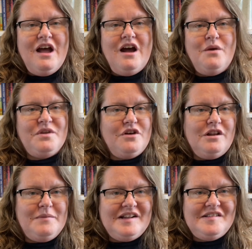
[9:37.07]
uh, with
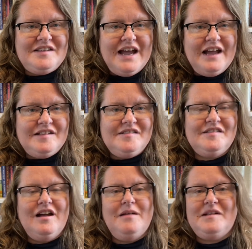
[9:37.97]
all of my
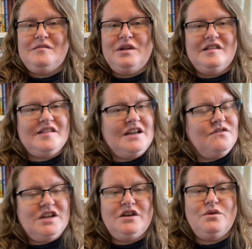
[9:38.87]
stats, um, as well as any
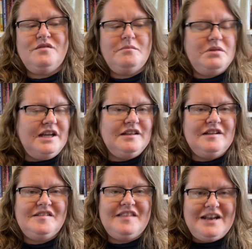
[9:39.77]
videos and
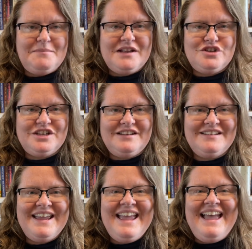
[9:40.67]
playlists that I mentioned.